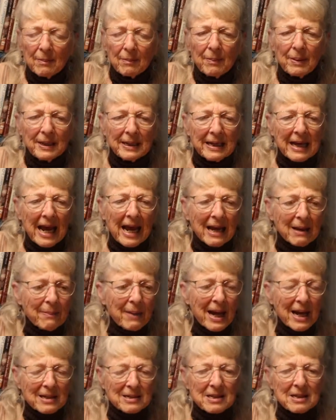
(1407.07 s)
but an egg
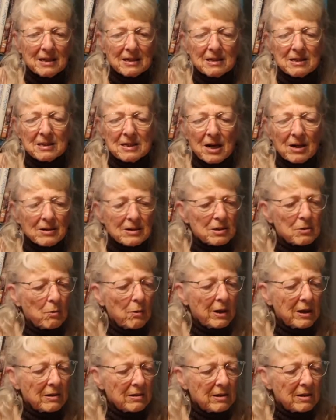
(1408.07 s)
basket starts
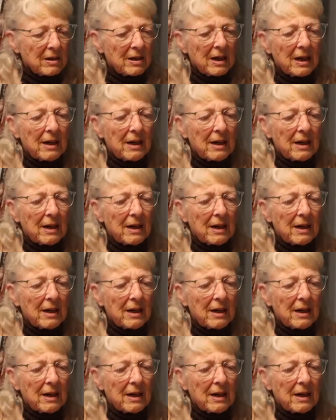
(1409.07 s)
with